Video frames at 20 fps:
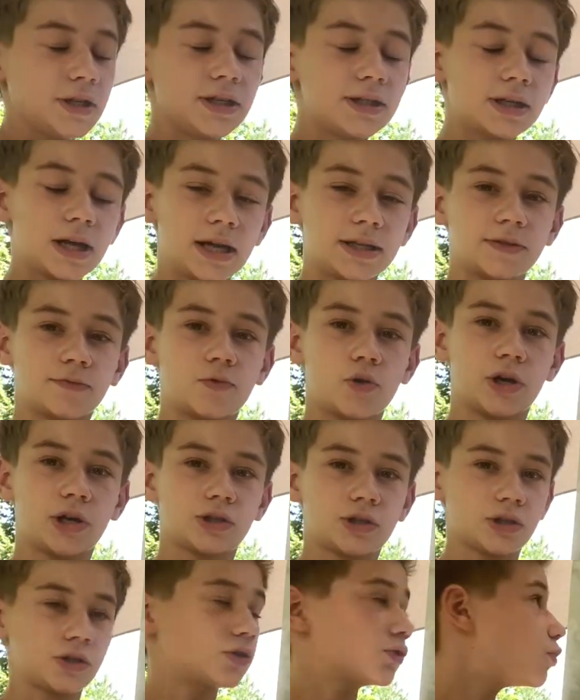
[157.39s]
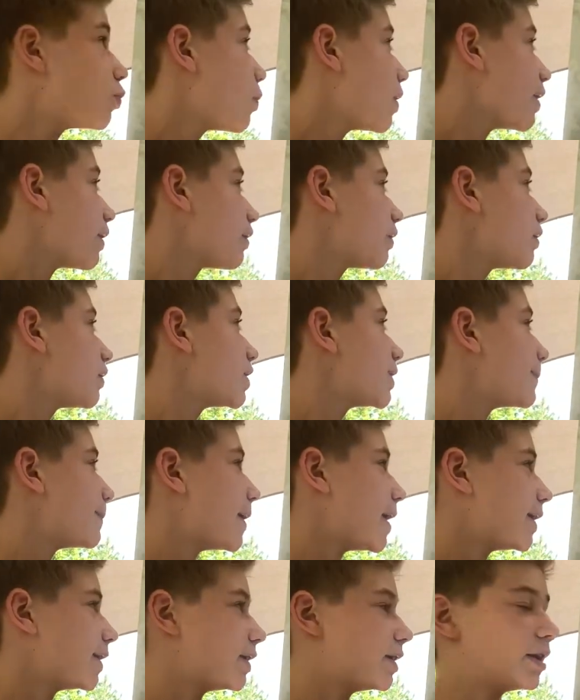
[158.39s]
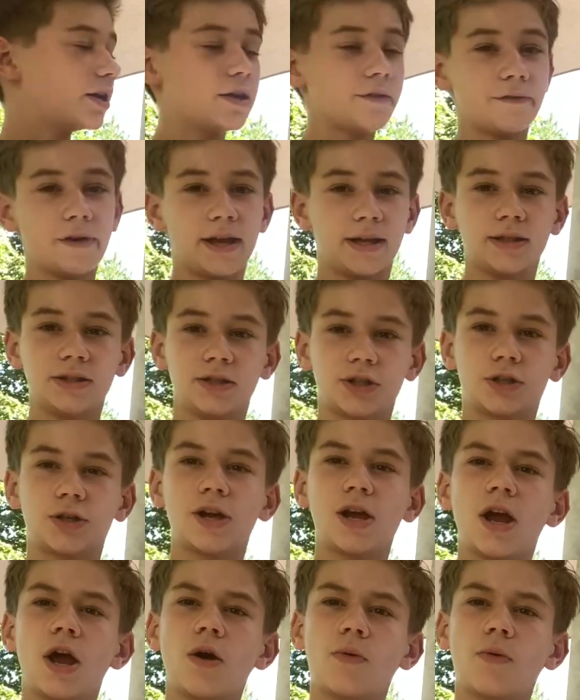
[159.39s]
these kinds of questions with dependent events,